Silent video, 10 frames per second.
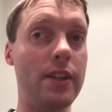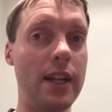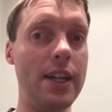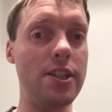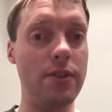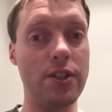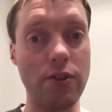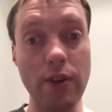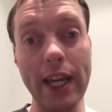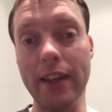at your leisure. It's
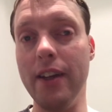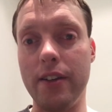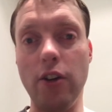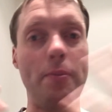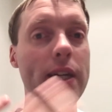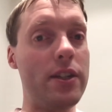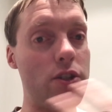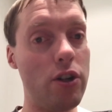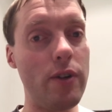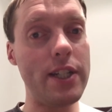great not being a
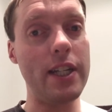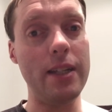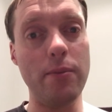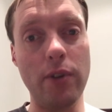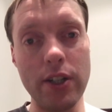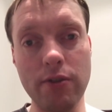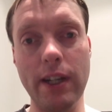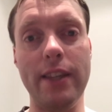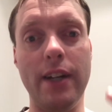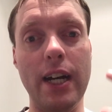tourist anymore. It's
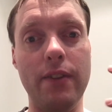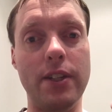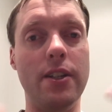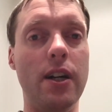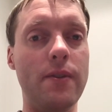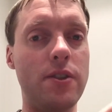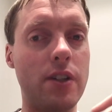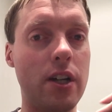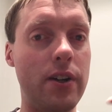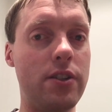great that I have the time
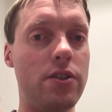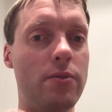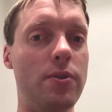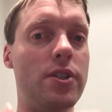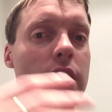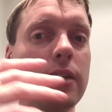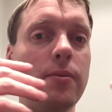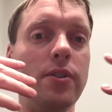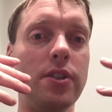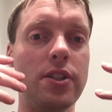to go into a
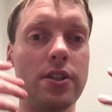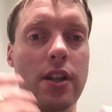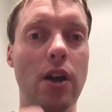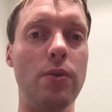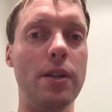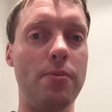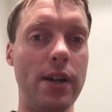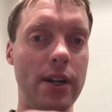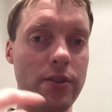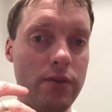museum and just slowly
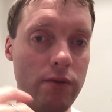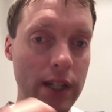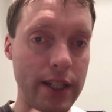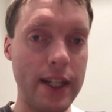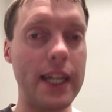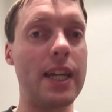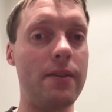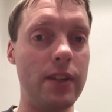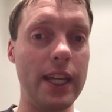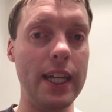browse and really take
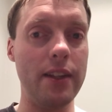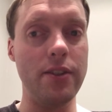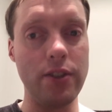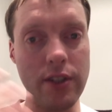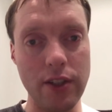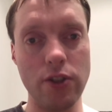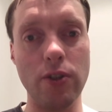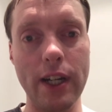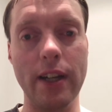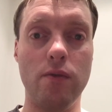everything in, just
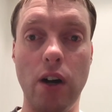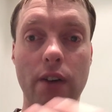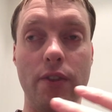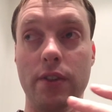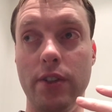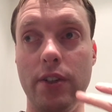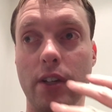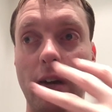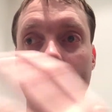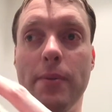enjoy it, rather
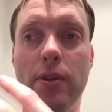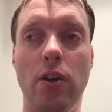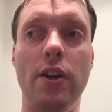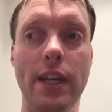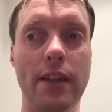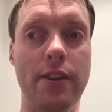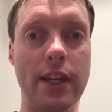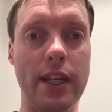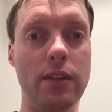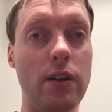than coming up on holiday and
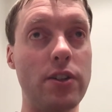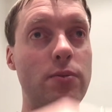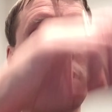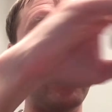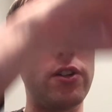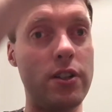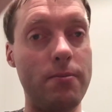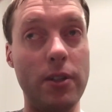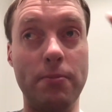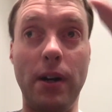thinking, I just want to look at
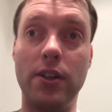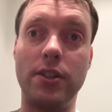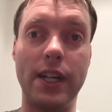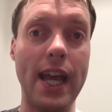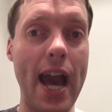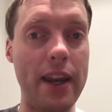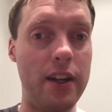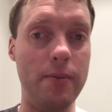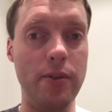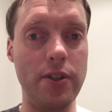as much as I can
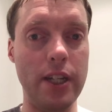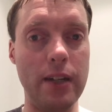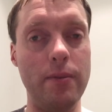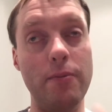in a museum,